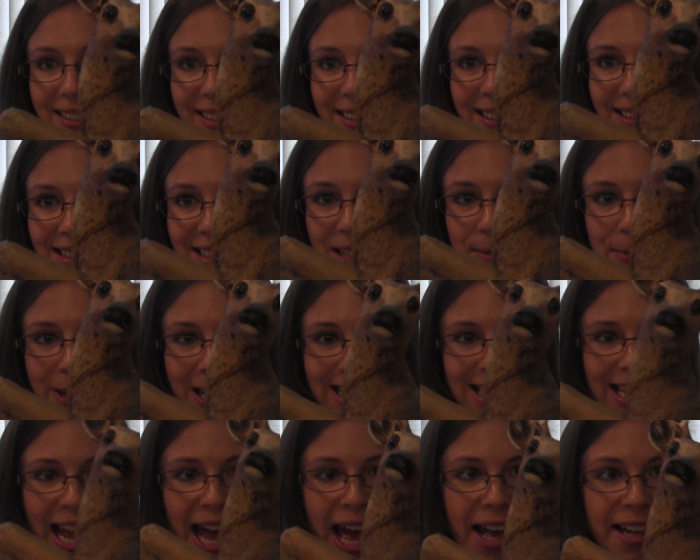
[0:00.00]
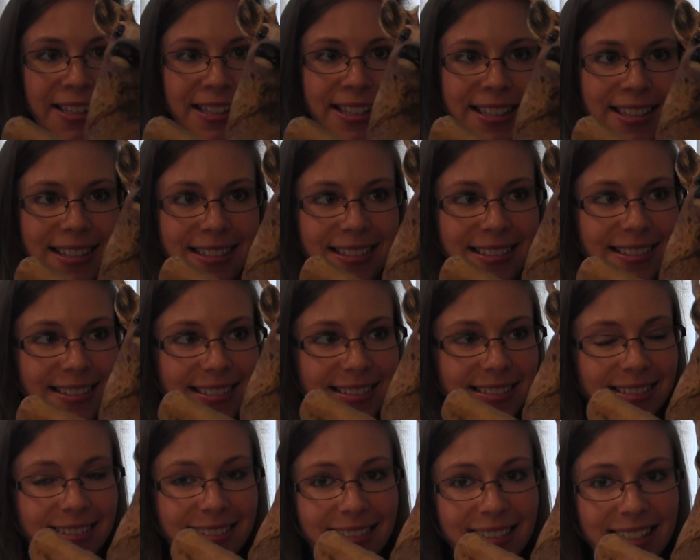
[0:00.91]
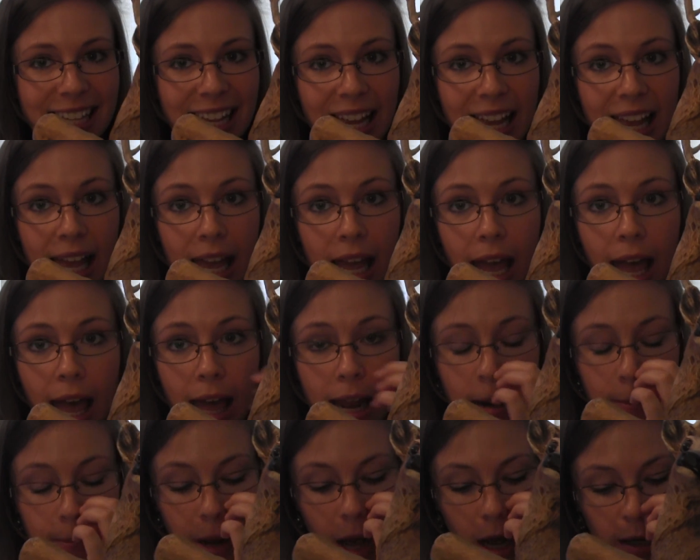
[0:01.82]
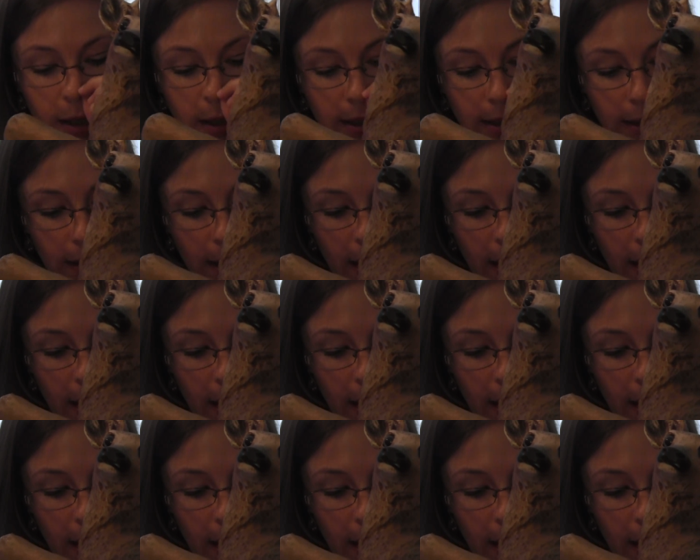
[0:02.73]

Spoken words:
This is my dad. And I'm not gonna